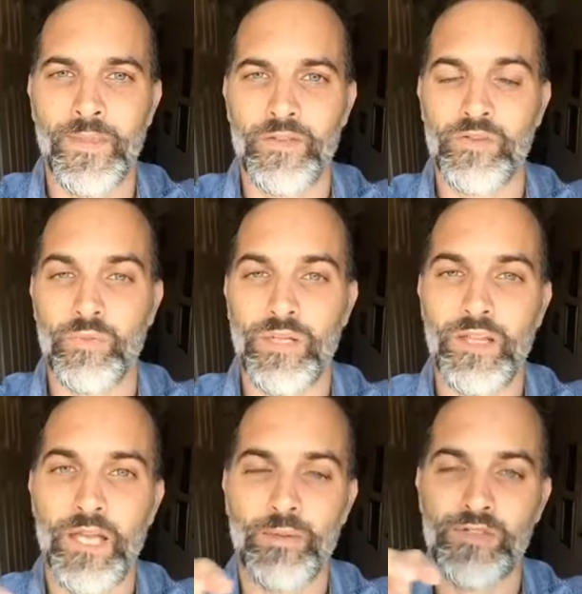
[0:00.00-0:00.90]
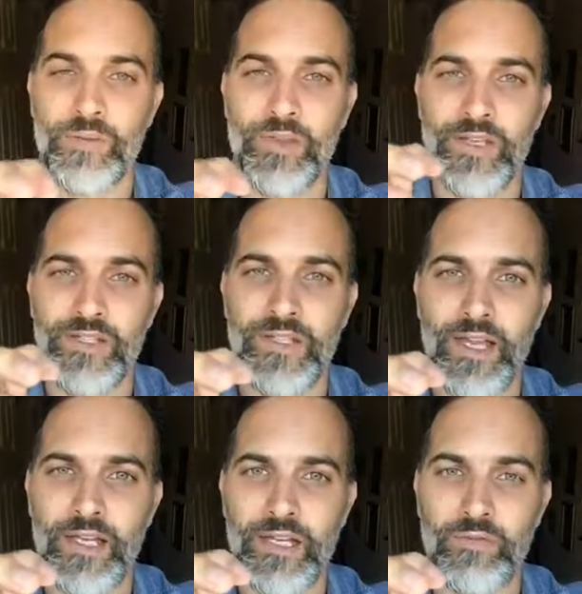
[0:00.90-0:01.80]
So when we label something as
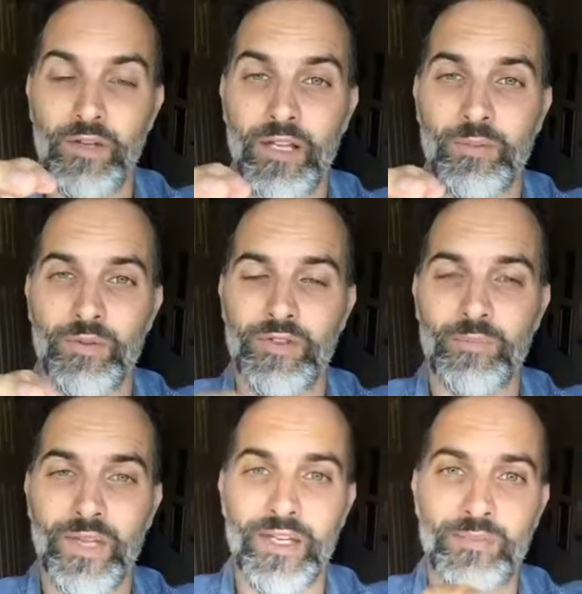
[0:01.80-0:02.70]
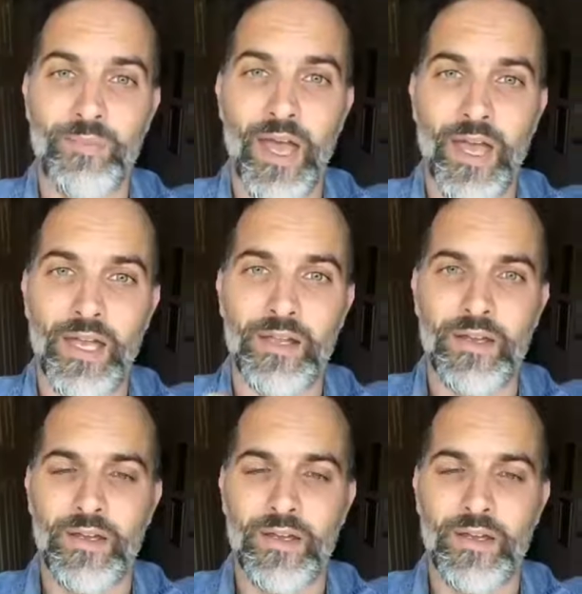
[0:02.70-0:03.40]
negative, we label something as bad,